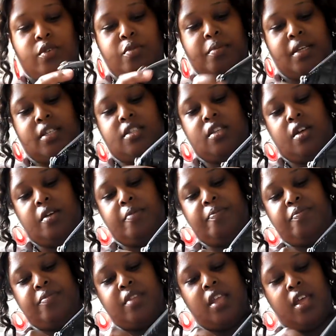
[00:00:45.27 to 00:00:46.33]
roomy. So
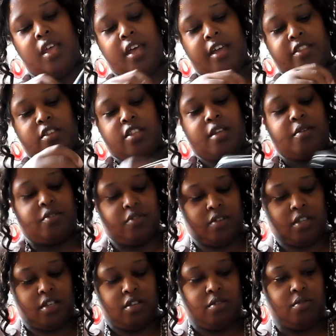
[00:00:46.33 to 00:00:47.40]
I thought that was really
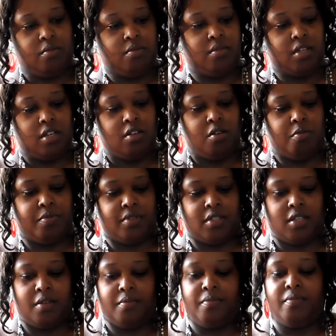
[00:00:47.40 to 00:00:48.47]
cute. And it opens
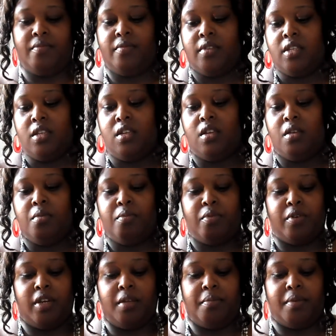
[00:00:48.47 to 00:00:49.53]
up
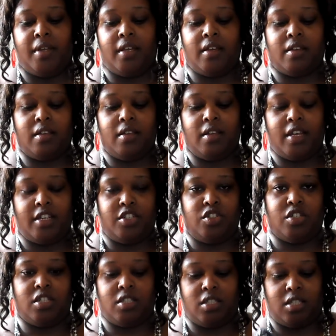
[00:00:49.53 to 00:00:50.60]
pretty big, as you
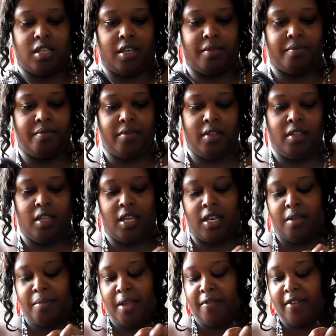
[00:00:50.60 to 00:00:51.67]
can see.
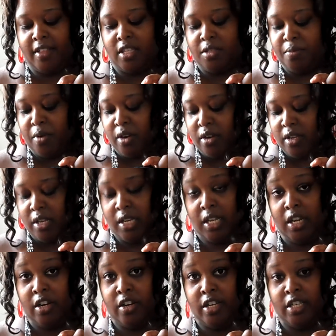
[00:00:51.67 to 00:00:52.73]
And matter of fact, this part in
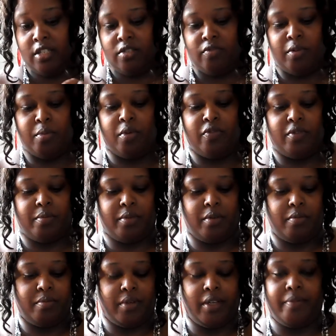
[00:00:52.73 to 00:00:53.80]
here is removable.
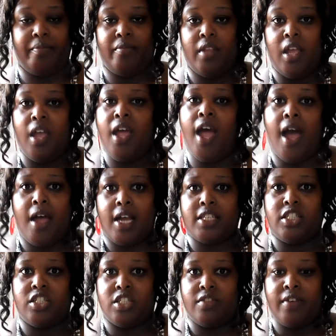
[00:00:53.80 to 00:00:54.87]
But I
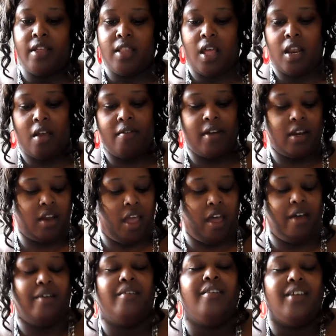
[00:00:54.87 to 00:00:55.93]
actually just found that out right
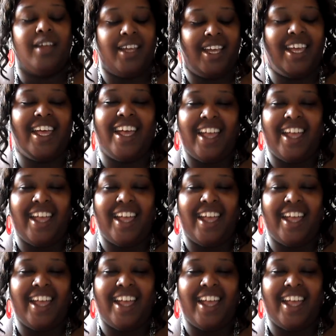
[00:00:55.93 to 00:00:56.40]
now.